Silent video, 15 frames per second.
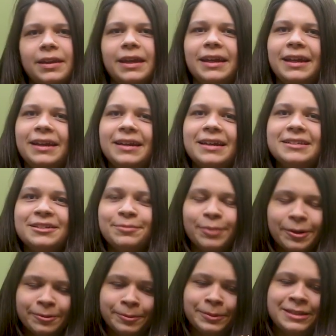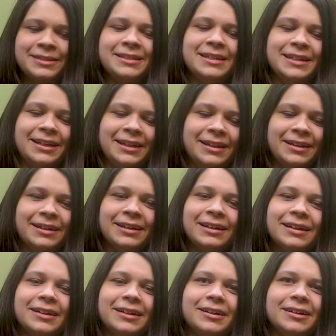And as you've probably seen,
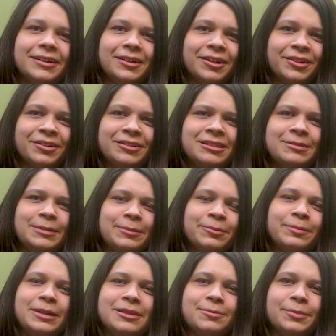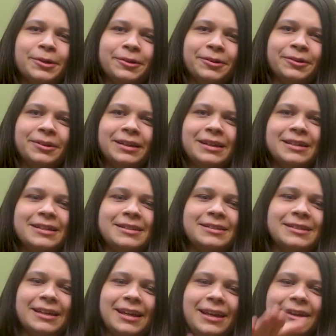our stablemates model
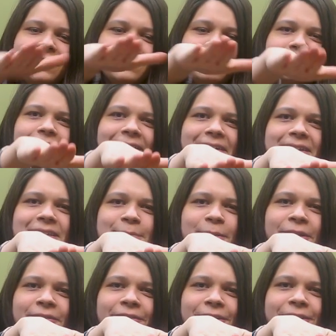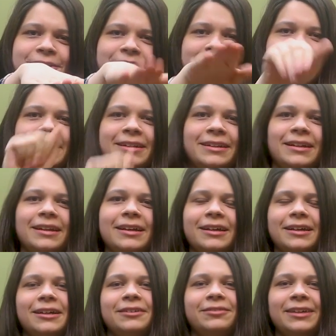is a very small version
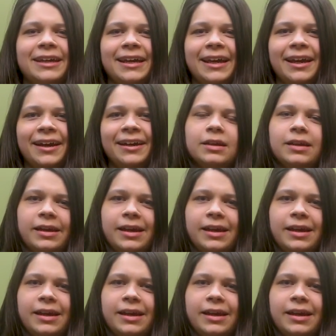of King.